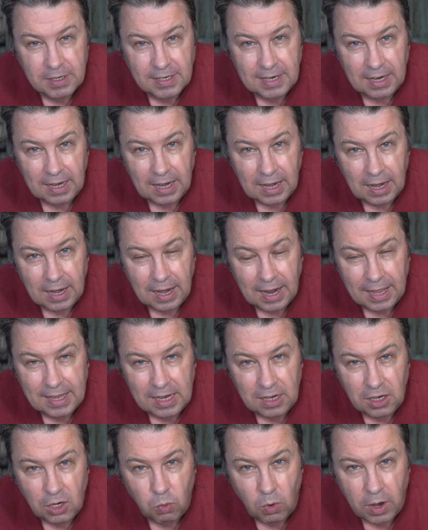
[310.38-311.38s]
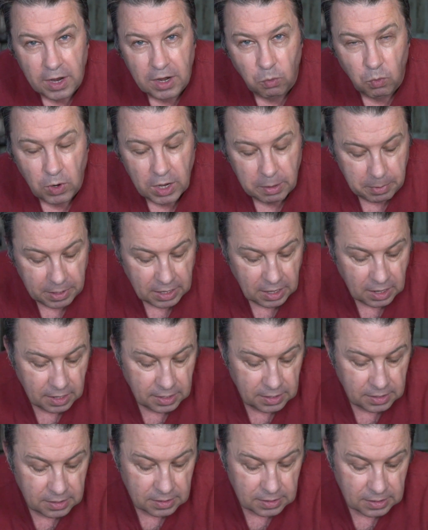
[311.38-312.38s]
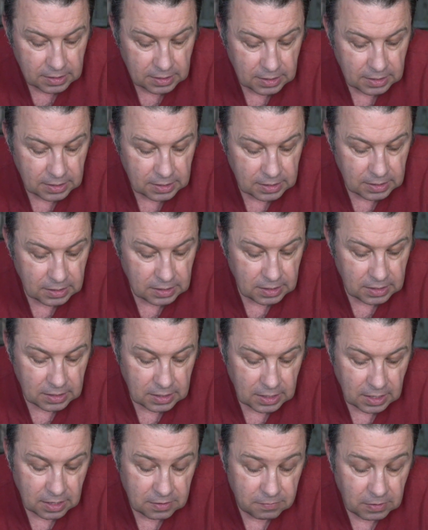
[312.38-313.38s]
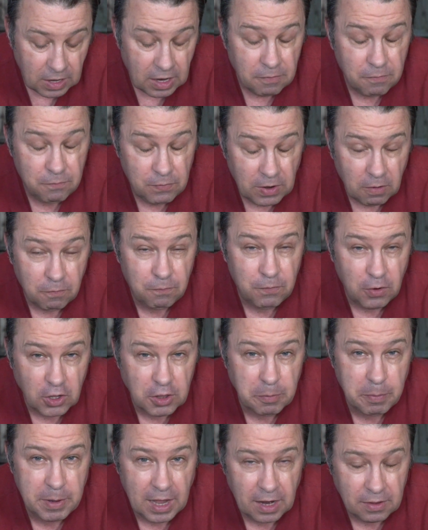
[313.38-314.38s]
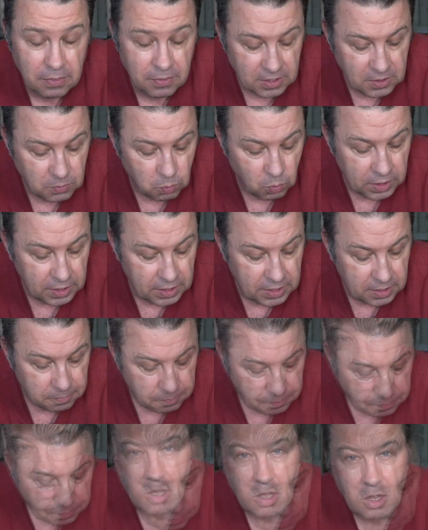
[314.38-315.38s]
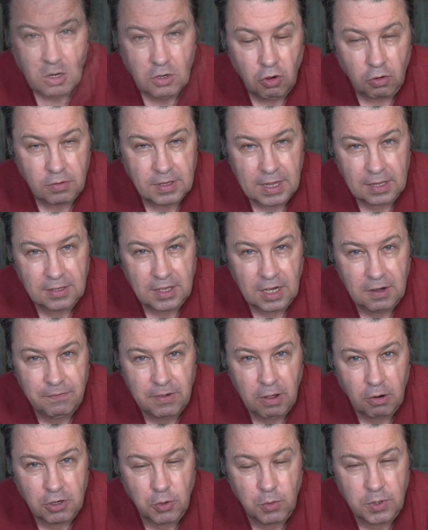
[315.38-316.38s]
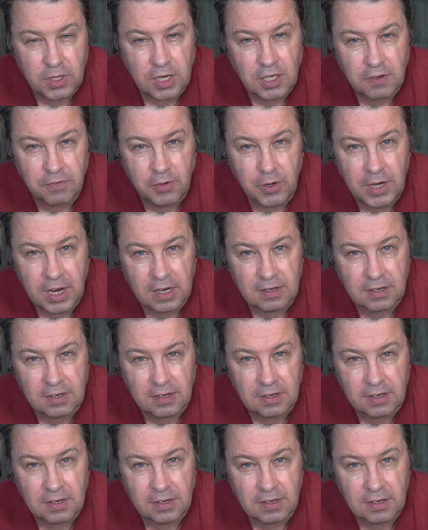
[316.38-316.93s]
is still lagging quite a way behind, and fell further behind this week. Dr. Anthony Fauci was interviewed